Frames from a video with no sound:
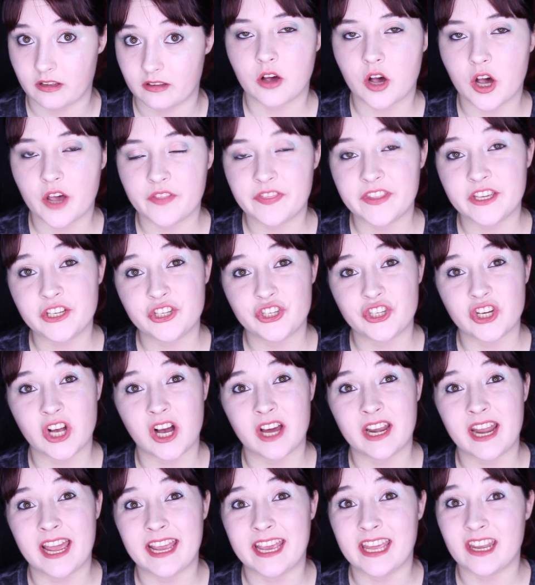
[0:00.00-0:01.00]
On this
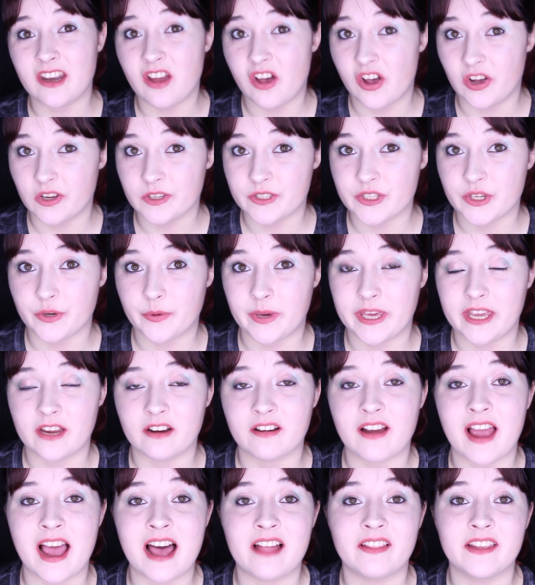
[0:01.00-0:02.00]
shot, I can also
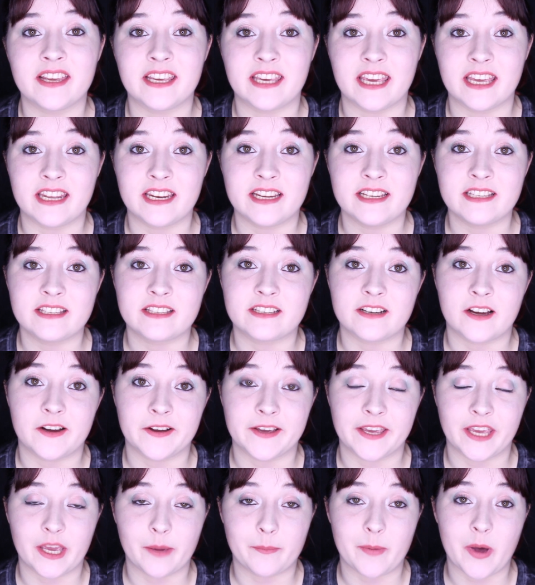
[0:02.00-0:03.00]
hear Alec Guinness
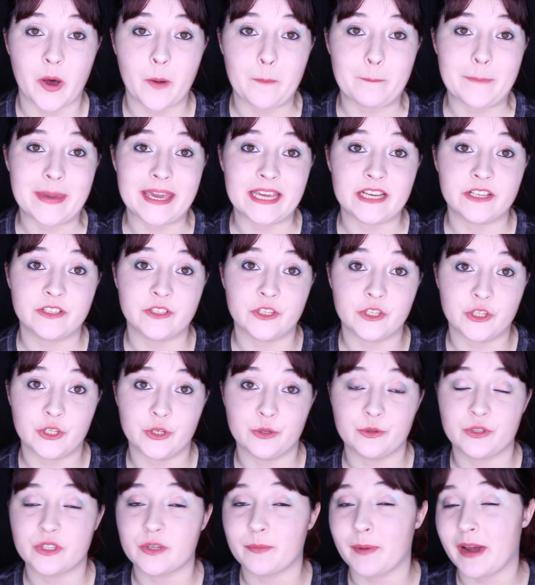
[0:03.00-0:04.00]
talking about being
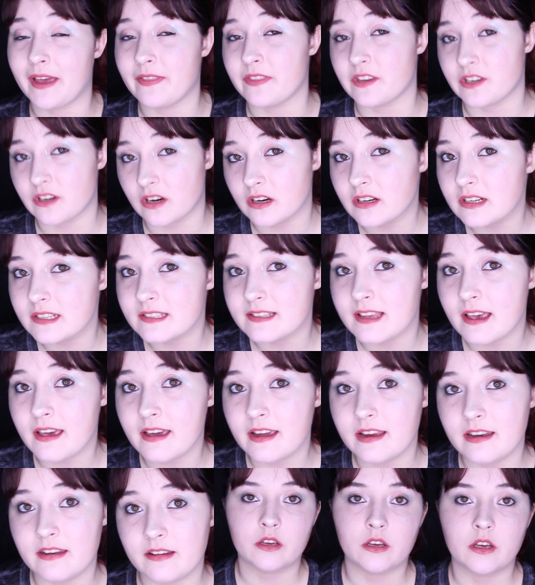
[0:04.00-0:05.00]
seduced by the dark
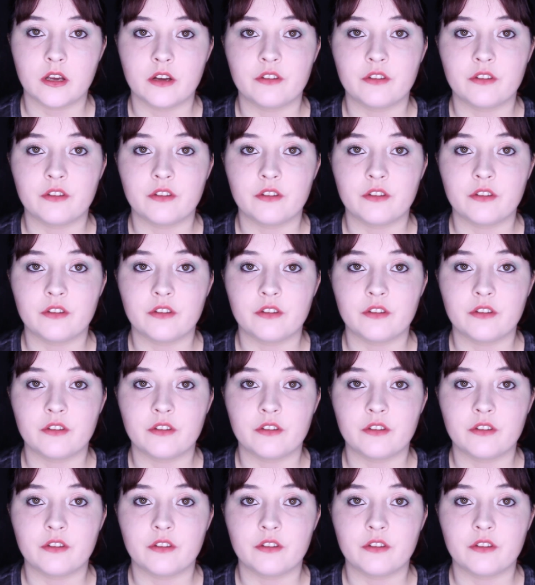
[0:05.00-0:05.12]
side.